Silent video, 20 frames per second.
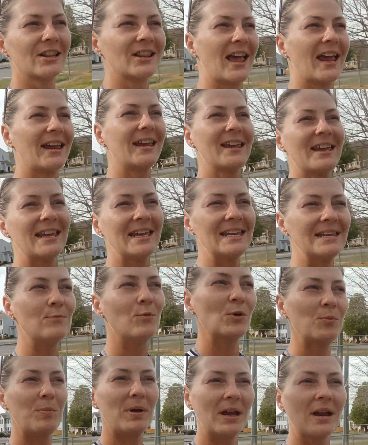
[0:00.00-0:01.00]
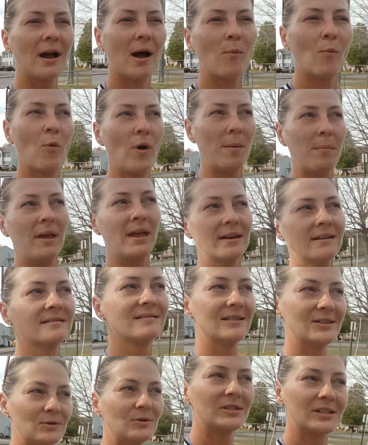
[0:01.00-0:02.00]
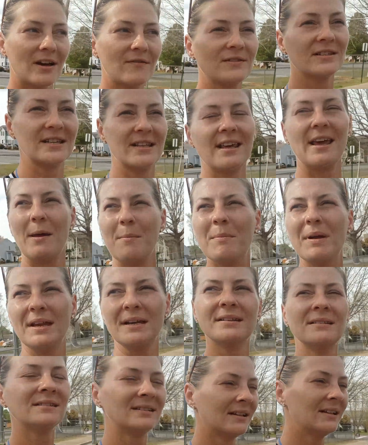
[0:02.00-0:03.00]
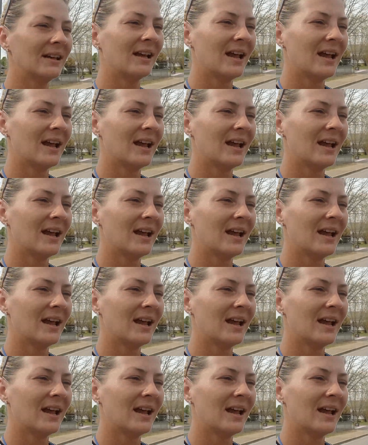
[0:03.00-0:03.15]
Like, he would pick up women and do stuff to them, and